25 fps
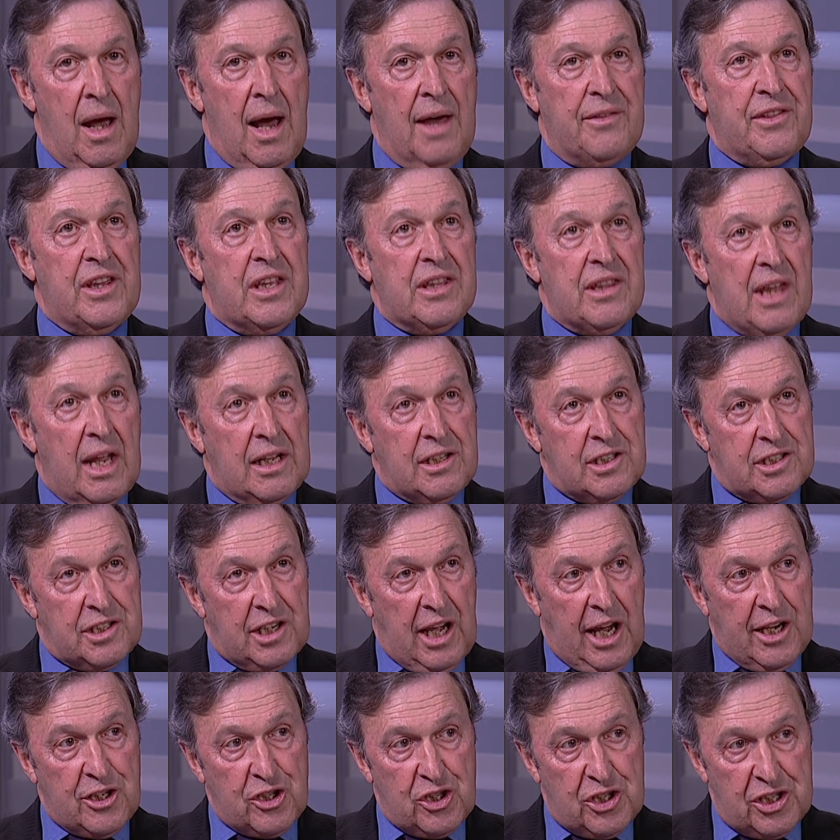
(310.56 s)
I think that's
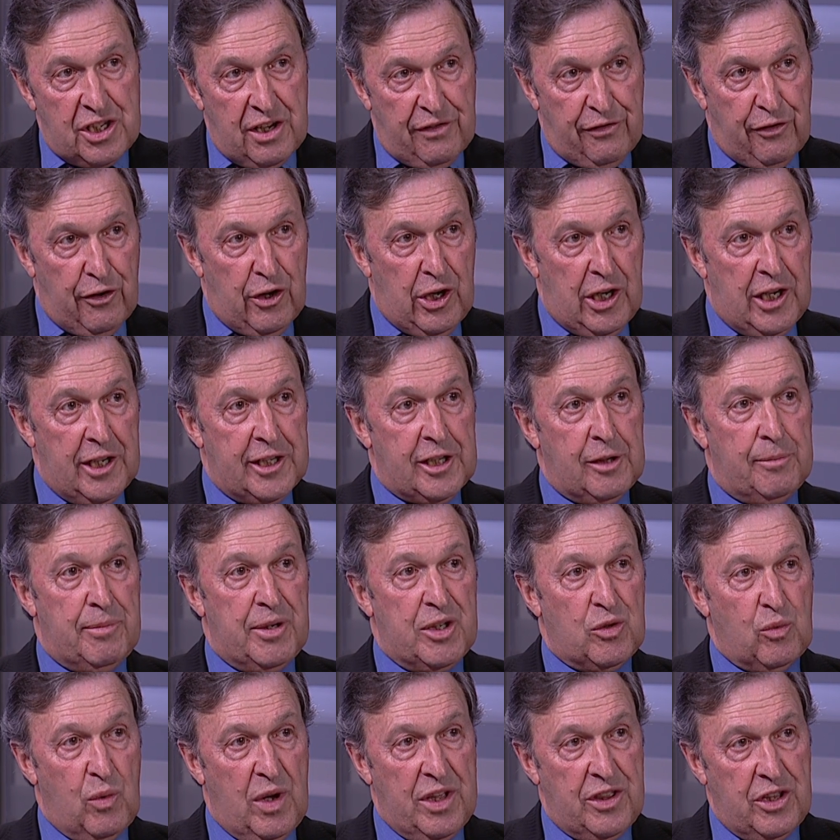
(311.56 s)
going to differ a little
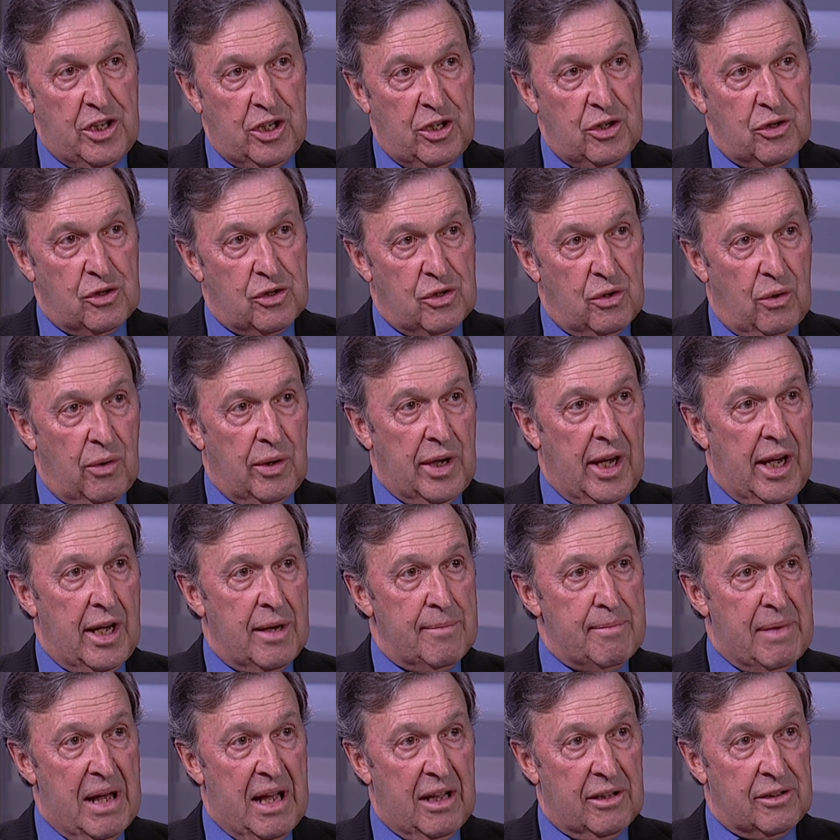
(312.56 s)
bit whether you're talking
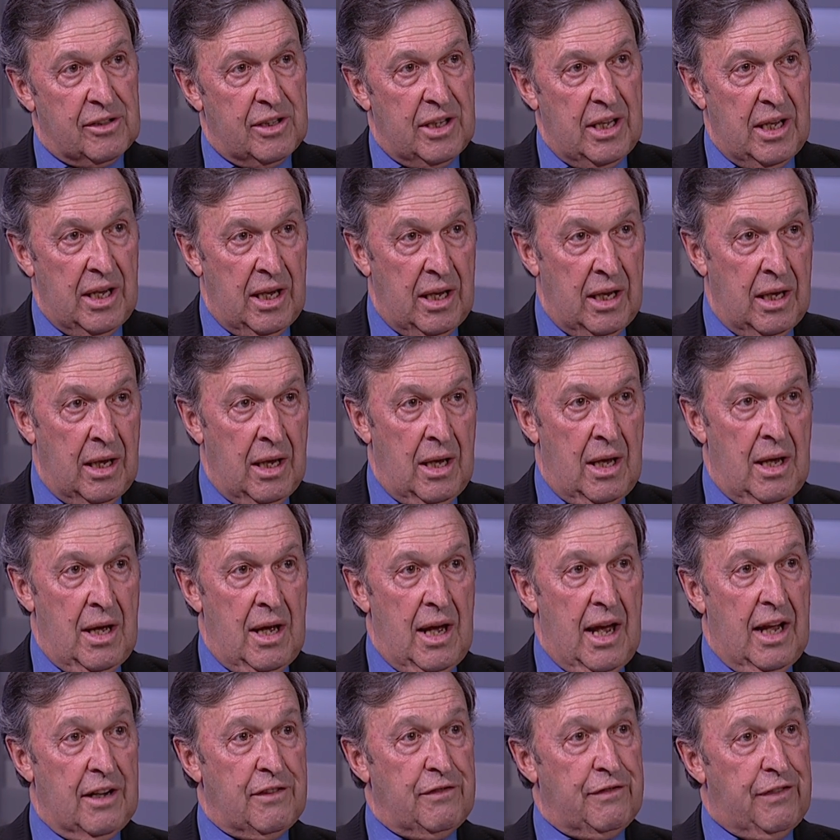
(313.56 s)
about the
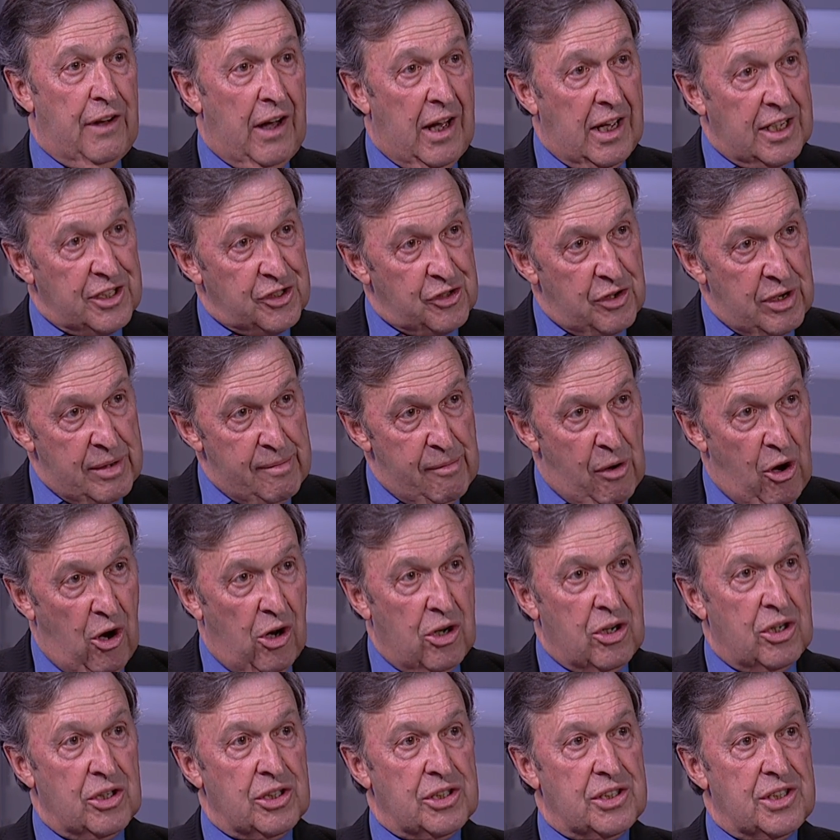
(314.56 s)
advisory
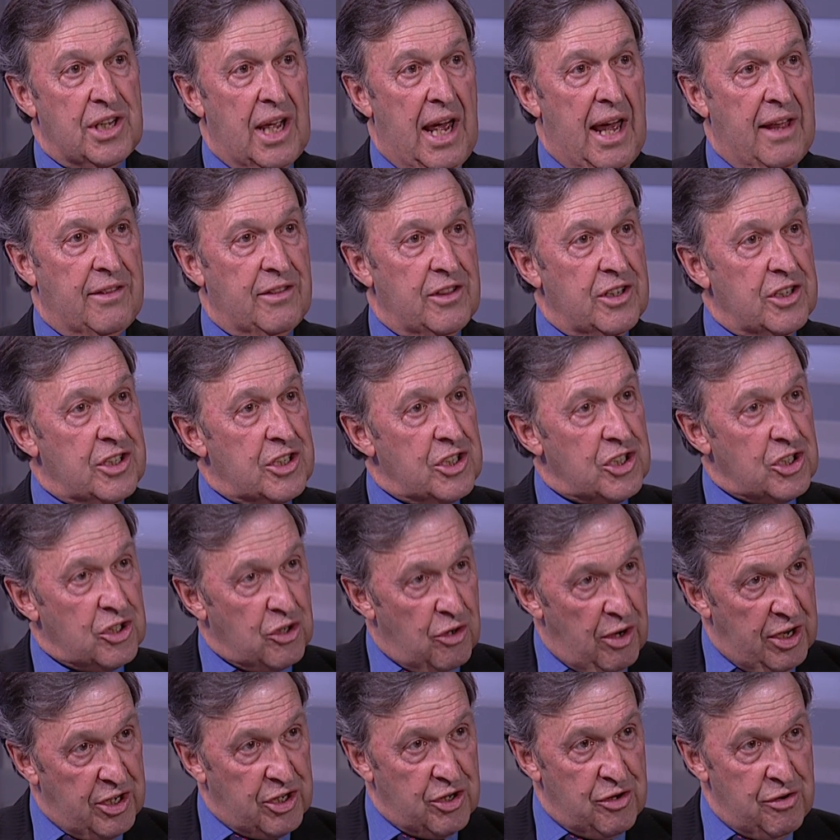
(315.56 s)
market and the
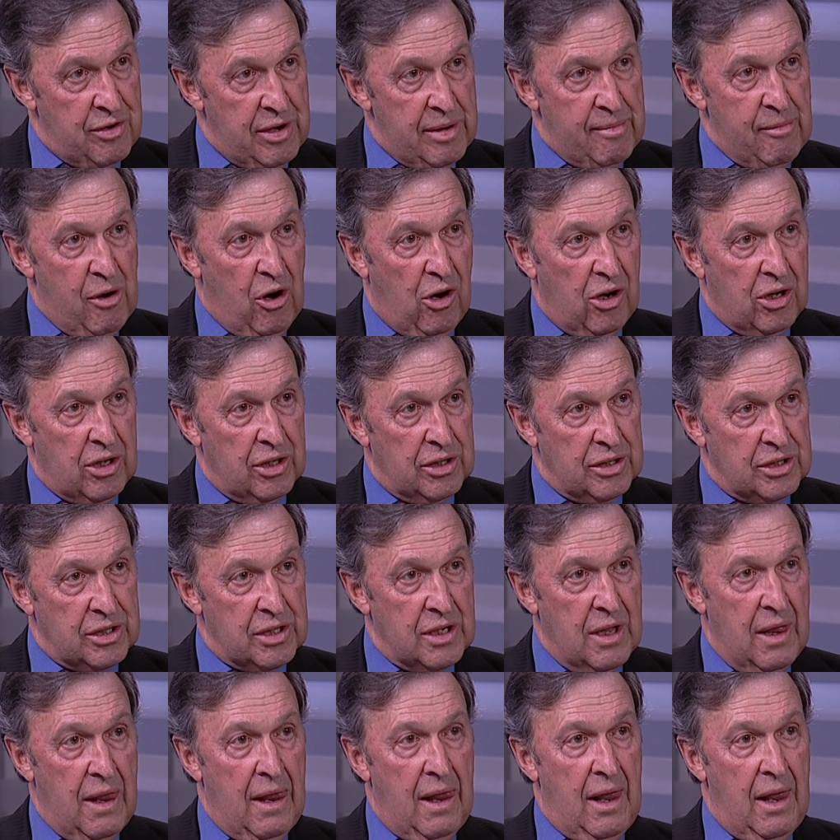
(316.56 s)
discretionary market.